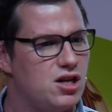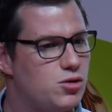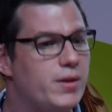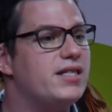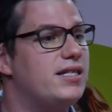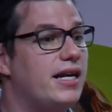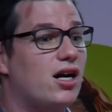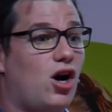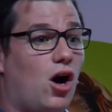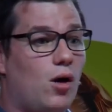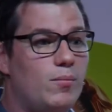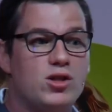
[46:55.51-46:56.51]
So we can see a
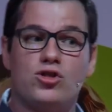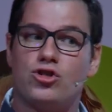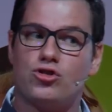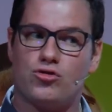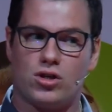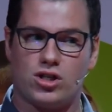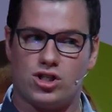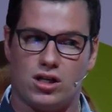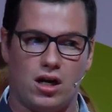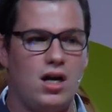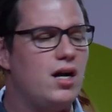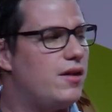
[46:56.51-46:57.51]
common
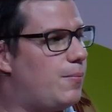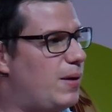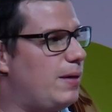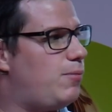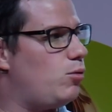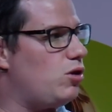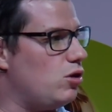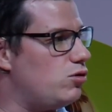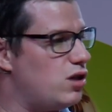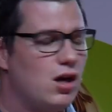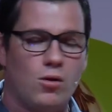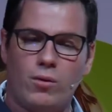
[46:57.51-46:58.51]
structure that people
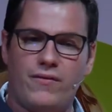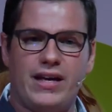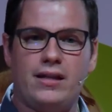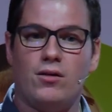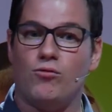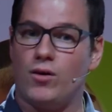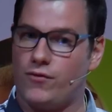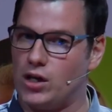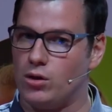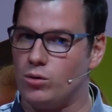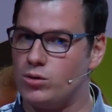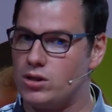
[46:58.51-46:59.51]
use within
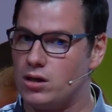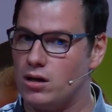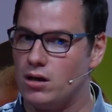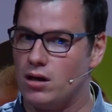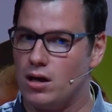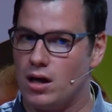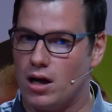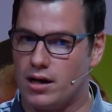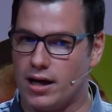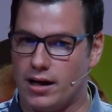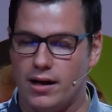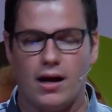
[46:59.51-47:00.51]
reviews,
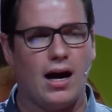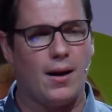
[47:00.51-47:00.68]
okay?